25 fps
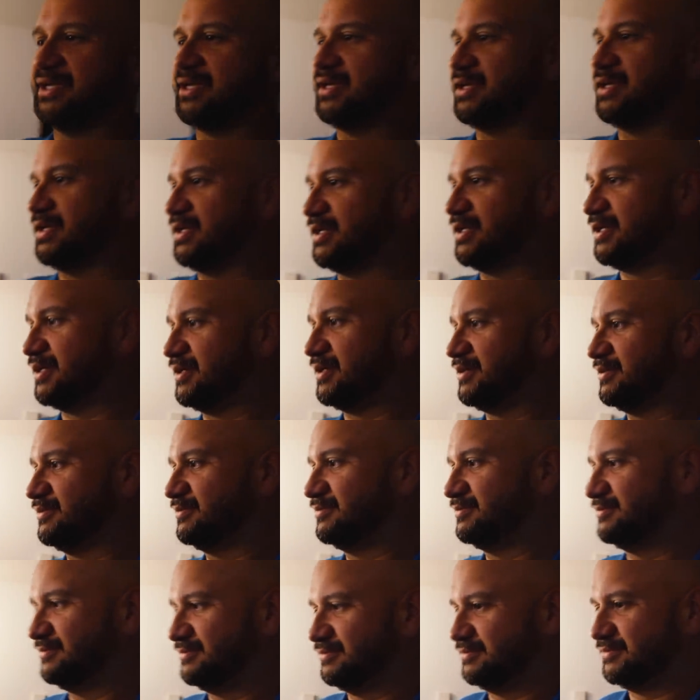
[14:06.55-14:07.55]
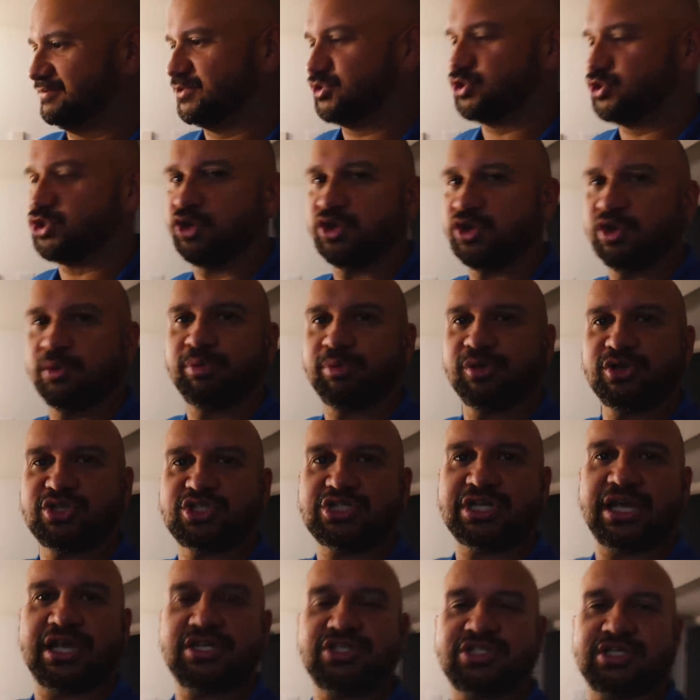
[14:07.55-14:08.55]
uh, show your
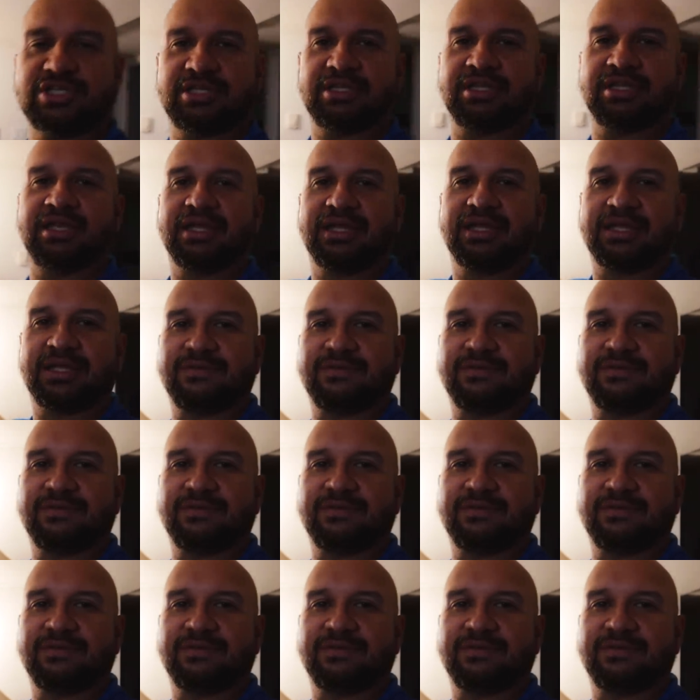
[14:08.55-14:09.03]
appreciation.